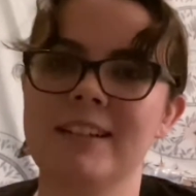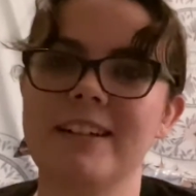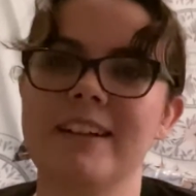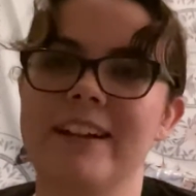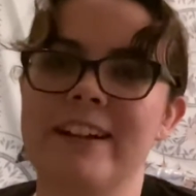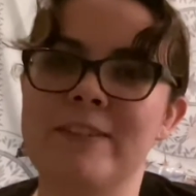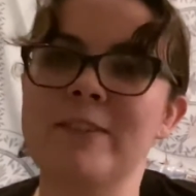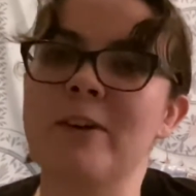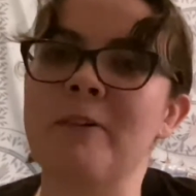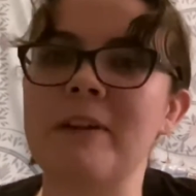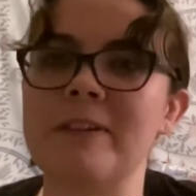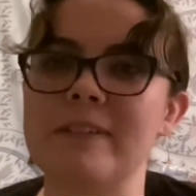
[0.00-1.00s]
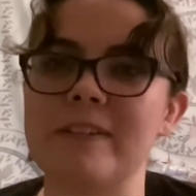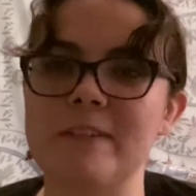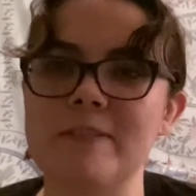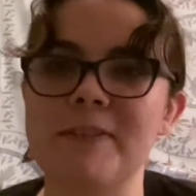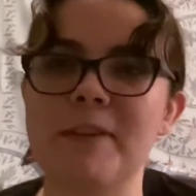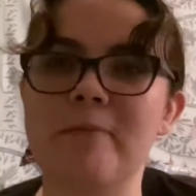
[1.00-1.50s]
it's always a
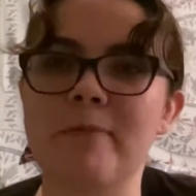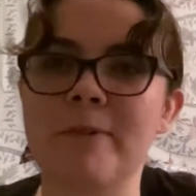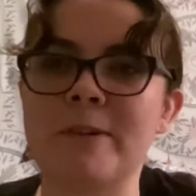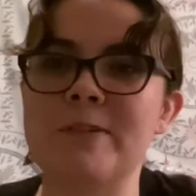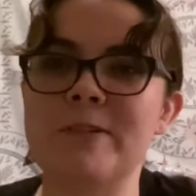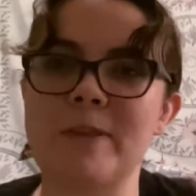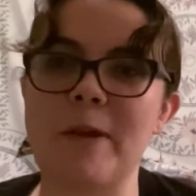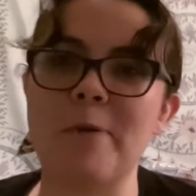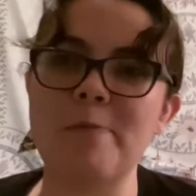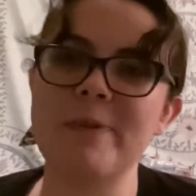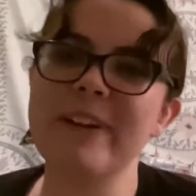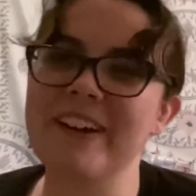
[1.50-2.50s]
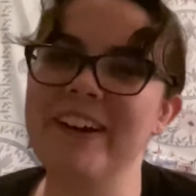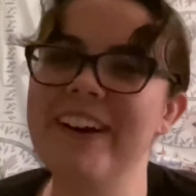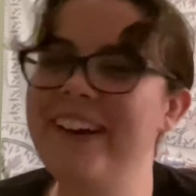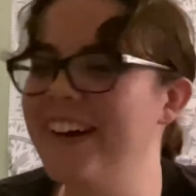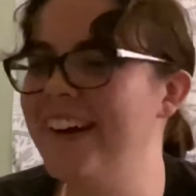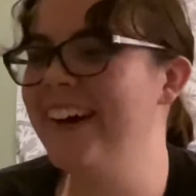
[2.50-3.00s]
slippery slope
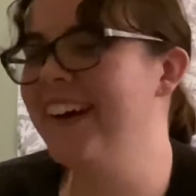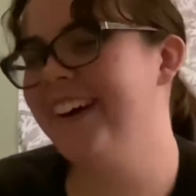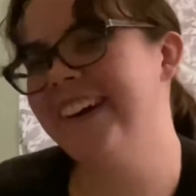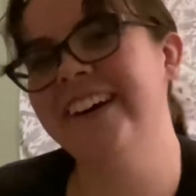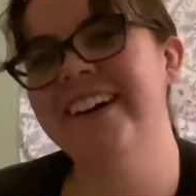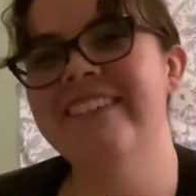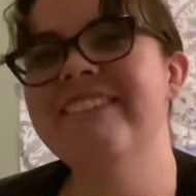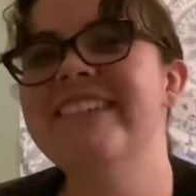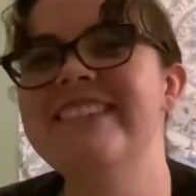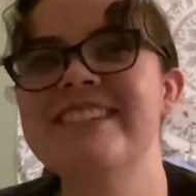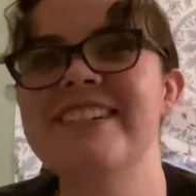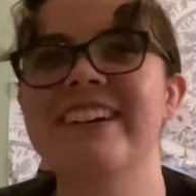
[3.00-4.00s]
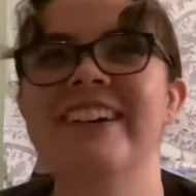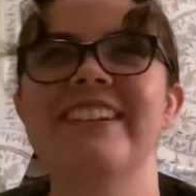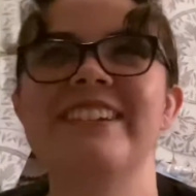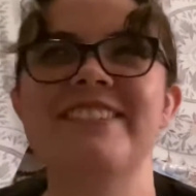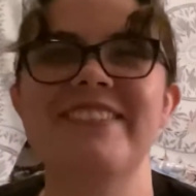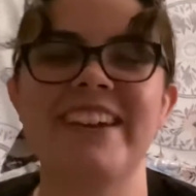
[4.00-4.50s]
commenting on
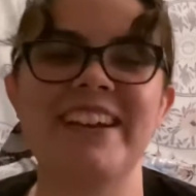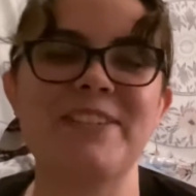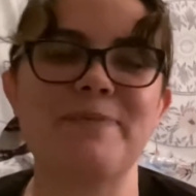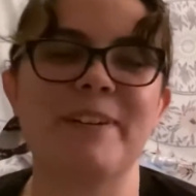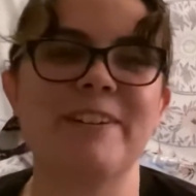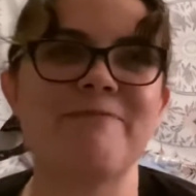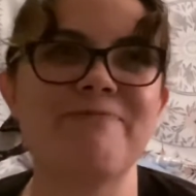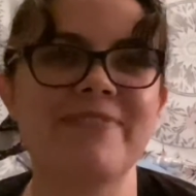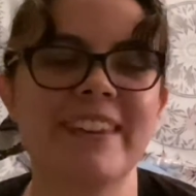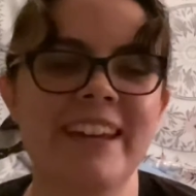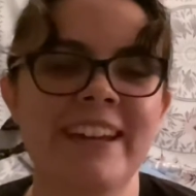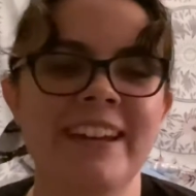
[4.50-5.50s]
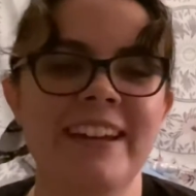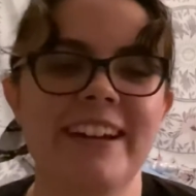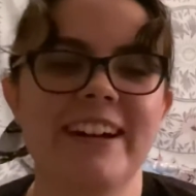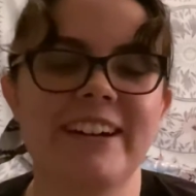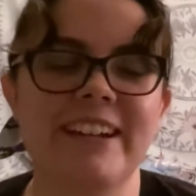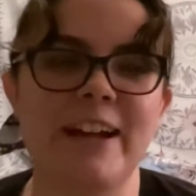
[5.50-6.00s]
these things, but
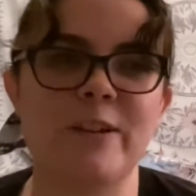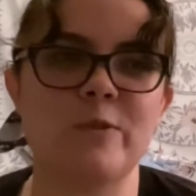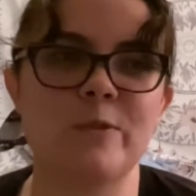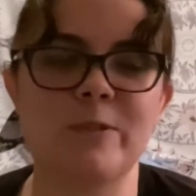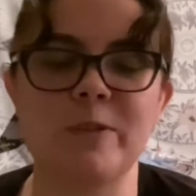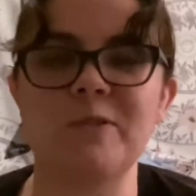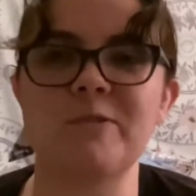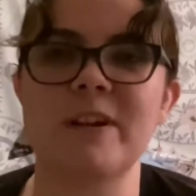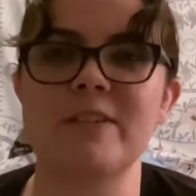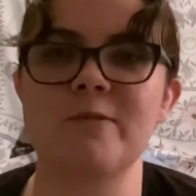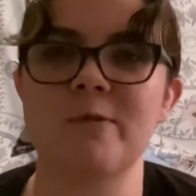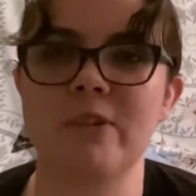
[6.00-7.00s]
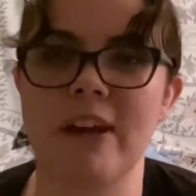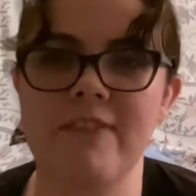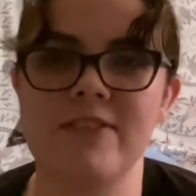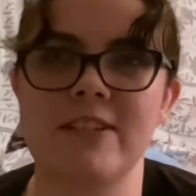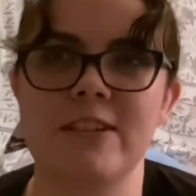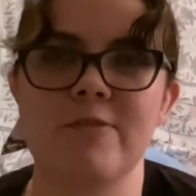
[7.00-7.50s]
oh yeah, so Jurassic World, I
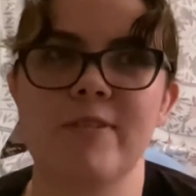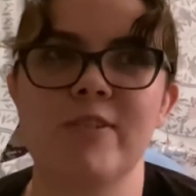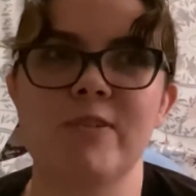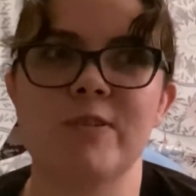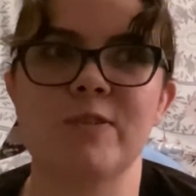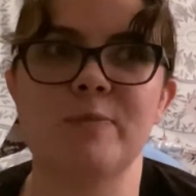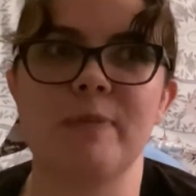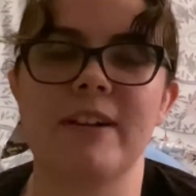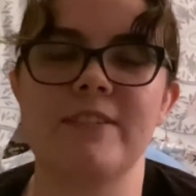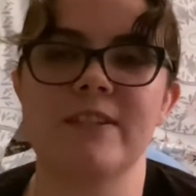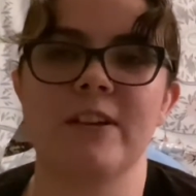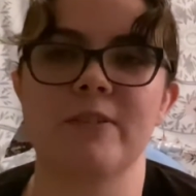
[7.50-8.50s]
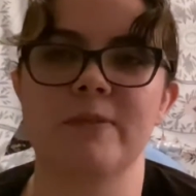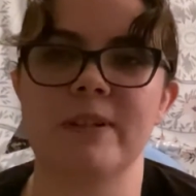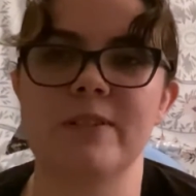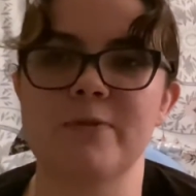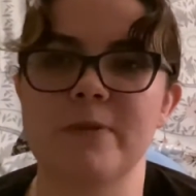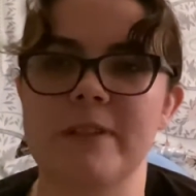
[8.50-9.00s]
haven't seen the originals, but I saw the
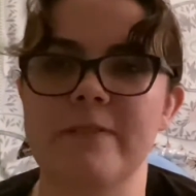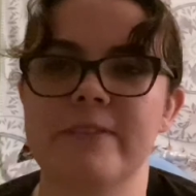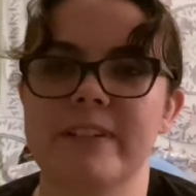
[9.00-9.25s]
ones with